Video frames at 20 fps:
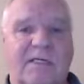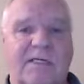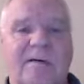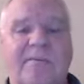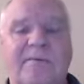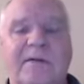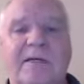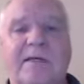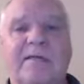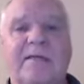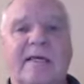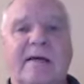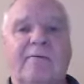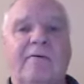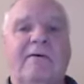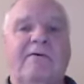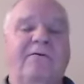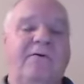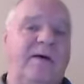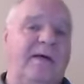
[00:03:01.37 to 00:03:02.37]
us, something that
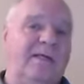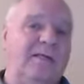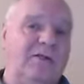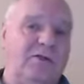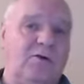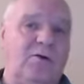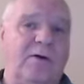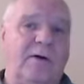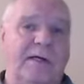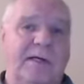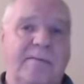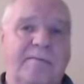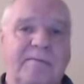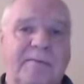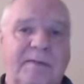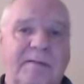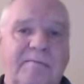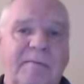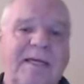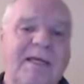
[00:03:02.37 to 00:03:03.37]
we find joy.
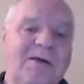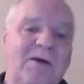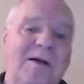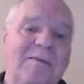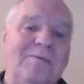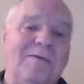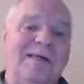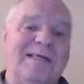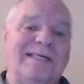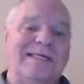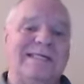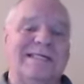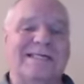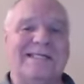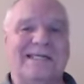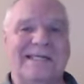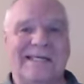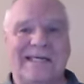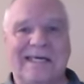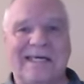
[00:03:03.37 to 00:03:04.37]
May God bless
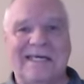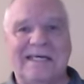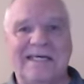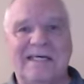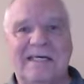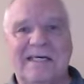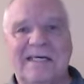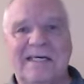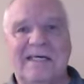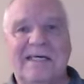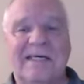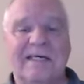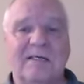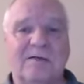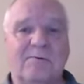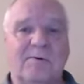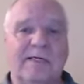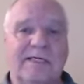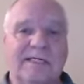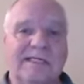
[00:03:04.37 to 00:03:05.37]
us today
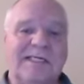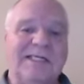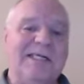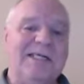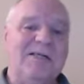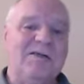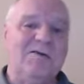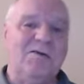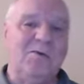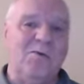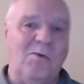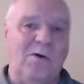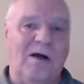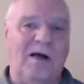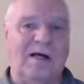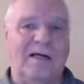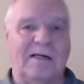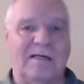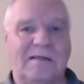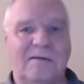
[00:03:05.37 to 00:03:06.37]
as we continue to
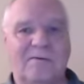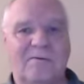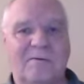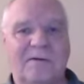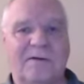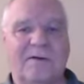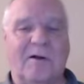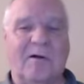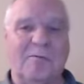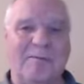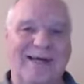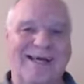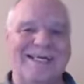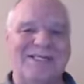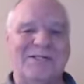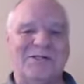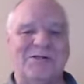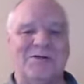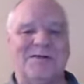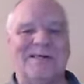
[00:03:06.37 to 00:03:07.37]
walk with our
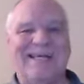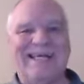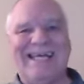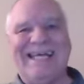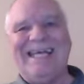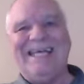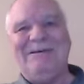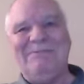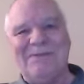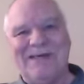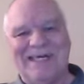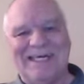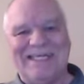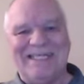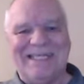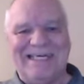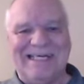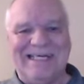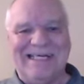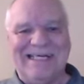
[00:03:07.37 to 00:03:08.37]
Master.
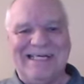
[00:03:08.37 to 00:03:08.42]
Amen.